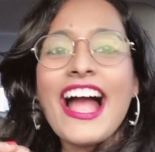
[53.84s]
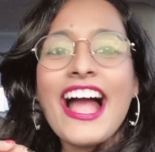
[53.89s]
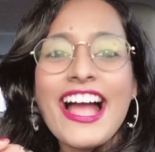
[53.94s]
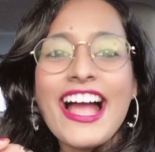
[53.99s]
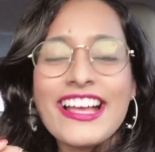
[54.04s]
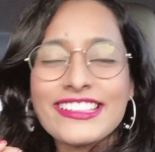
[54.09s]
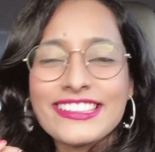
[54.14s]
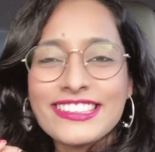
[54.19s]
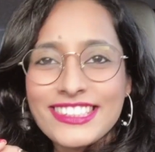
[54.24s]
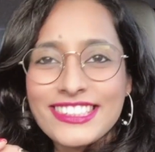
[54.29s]

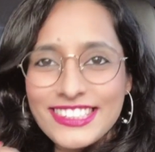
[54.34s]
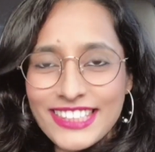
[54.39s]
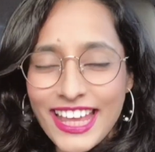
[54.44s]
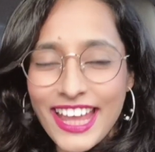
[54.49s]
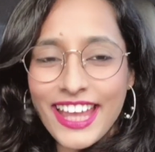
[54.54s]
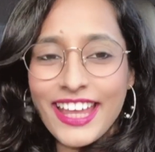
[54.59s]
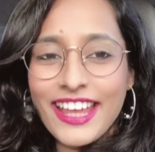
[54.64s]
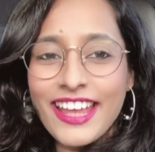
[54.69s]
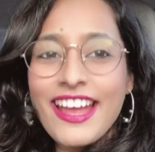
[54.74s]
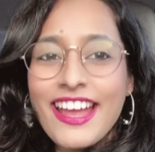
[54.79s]
and
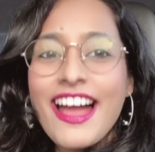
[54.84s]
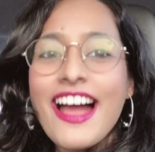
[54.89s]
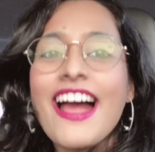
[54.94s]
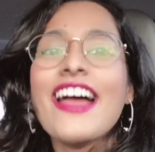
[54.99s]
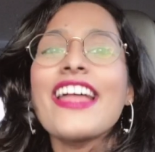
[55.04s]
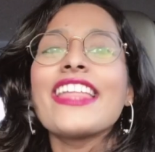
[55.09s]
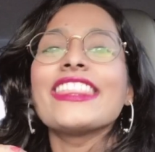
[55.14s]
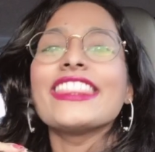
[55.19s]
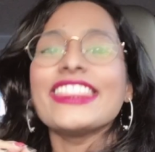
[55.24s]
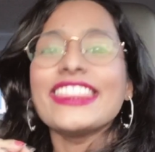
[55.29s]
say
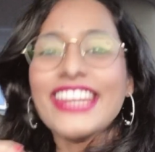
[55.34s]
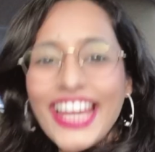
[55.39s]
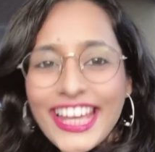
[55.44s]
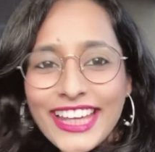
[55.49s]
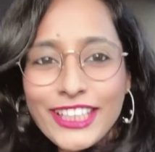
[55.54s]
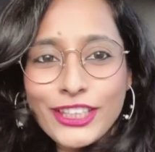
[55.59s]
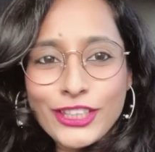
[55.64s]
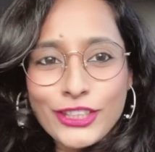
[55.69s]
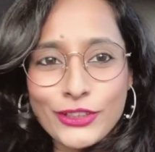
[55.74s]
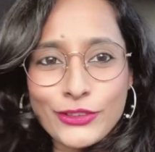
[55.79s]

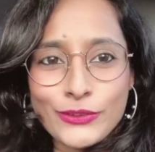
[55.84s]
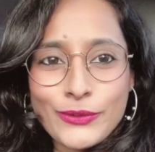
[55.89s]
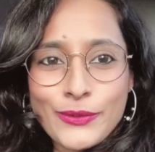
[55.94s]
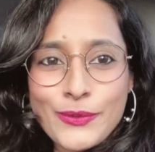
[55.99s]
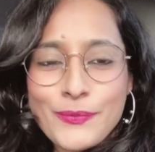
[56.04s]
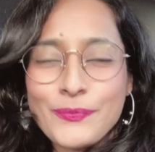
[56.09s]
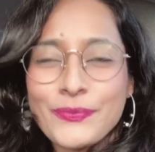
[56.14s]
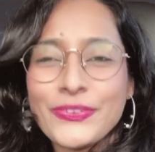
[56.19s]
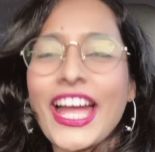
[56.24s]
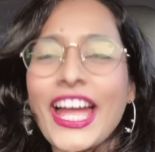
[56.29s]
thank you
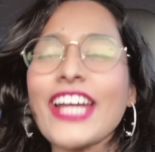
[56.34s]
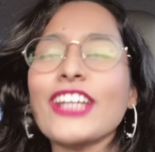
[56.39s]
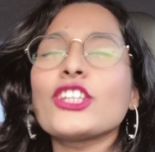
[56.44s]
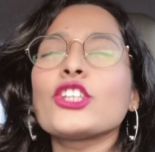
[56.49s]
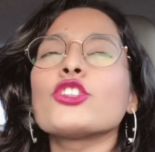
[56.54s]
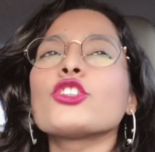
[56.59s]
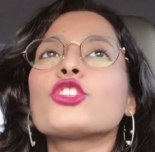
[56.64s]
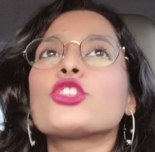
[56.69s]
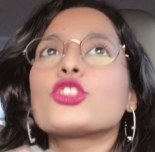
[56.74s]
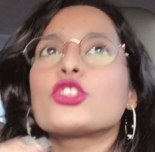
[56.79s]
Thank
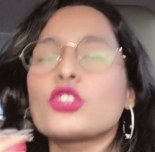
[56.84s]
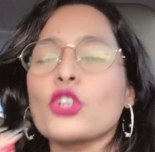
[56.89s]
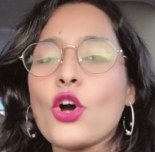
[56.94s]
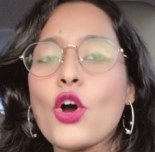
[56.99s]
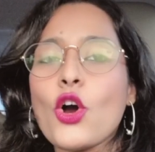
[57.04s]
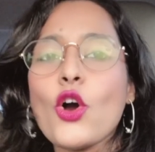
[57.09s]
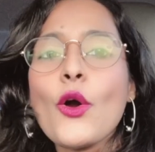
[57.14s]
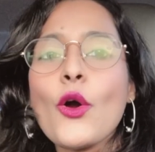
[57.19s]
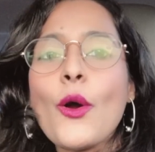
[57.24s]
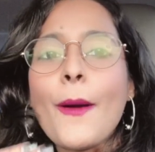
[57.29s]
you
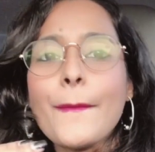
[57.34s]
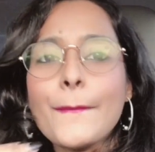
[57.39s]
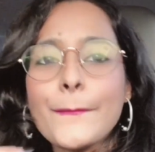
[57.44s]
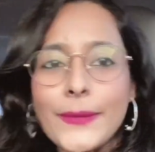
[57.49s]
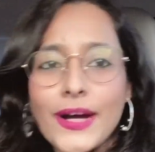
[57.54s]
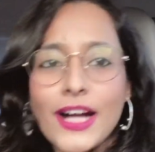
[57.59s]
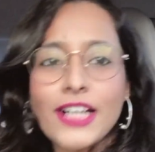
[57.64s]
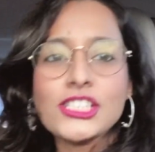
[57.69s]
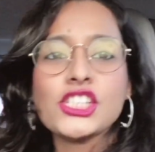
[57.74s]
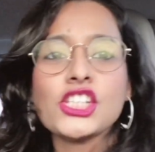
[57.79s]
so
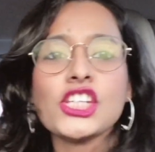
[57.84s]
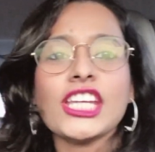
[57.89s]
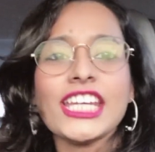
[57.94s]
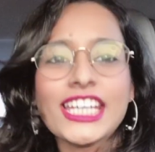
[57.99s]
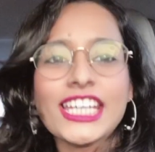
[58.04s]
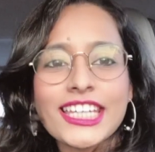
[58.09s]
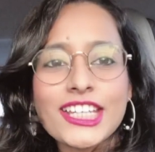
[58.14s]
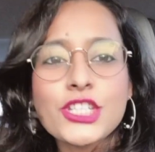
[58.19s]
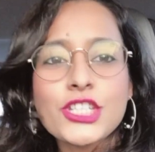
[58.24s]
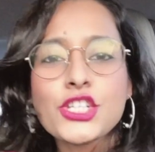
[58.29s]
much,
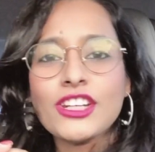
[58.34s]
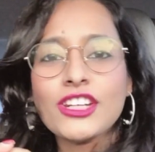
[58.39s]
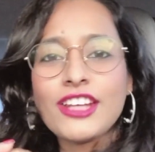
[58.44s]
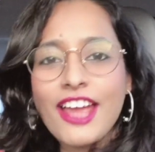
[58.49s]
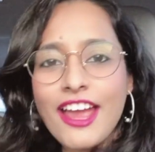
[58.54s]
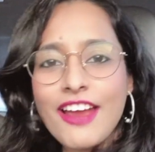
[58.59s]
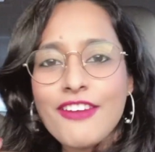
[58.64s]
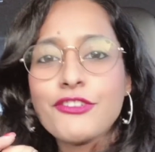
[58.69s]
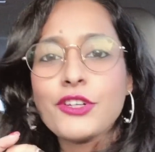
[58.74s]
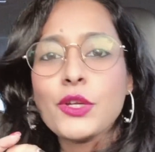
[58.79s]
each and
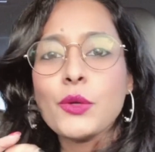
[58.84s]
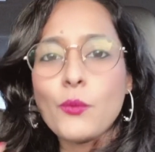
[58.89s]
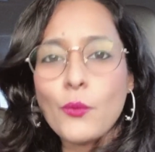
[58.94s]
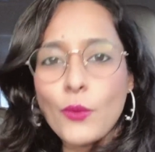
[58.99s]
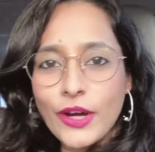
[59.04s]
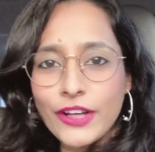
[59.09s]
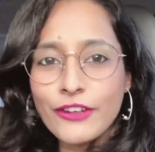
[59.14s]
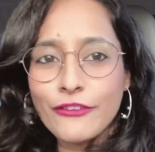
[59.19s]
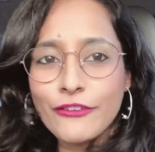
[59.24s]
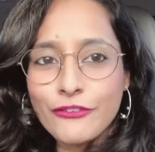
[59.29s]
every
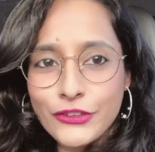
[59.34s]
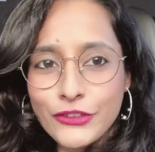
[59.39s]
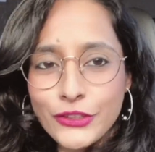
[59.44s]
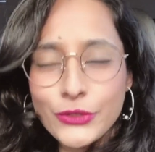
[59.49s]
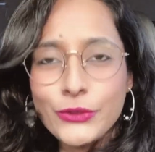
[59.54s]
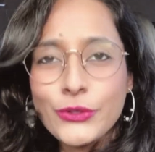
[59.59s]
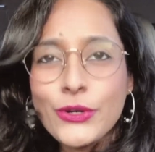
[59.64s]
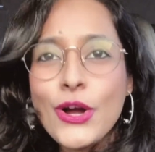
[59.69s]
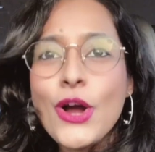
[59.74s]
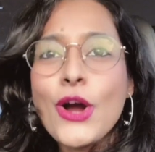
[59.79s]
one of
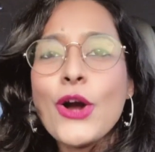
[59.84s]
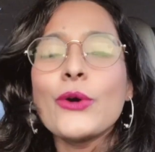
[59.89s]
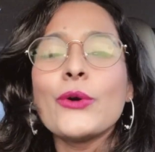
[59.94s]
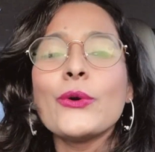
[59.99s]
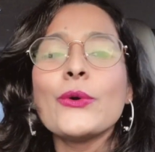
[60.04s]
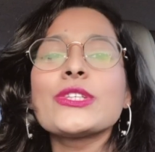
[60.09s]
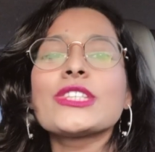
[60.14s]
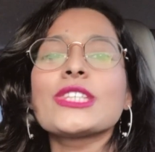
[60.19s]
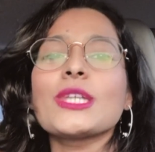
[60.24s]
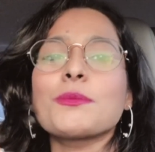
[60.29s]
you
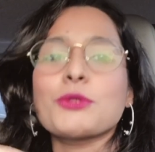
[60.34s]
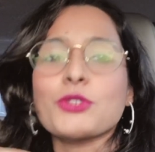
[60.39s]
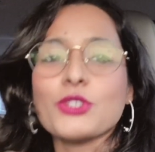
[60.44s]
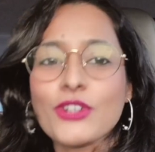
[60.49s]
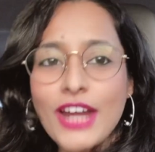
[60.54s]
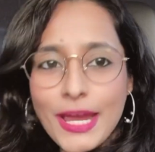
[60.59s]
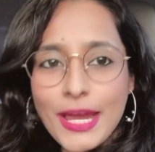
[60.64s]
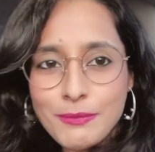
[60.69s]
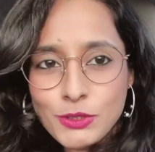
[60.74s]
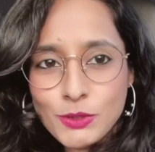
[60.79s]
who
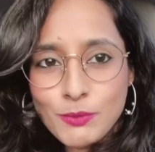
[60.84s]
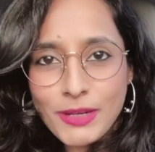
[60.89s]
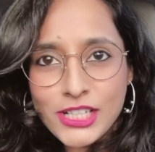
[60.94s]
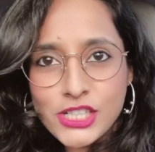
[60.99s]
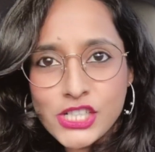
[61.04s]
subscribed to my